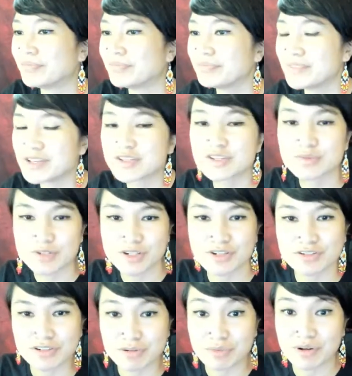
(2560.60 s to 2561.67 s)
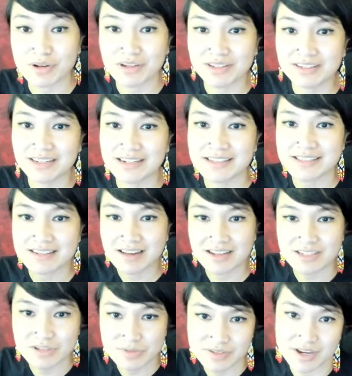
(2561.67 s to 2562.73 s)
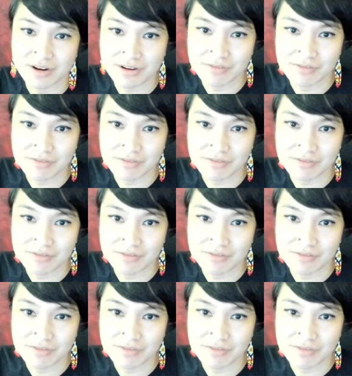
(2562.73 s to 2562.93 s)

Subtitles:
This is what children want, and it's not too scary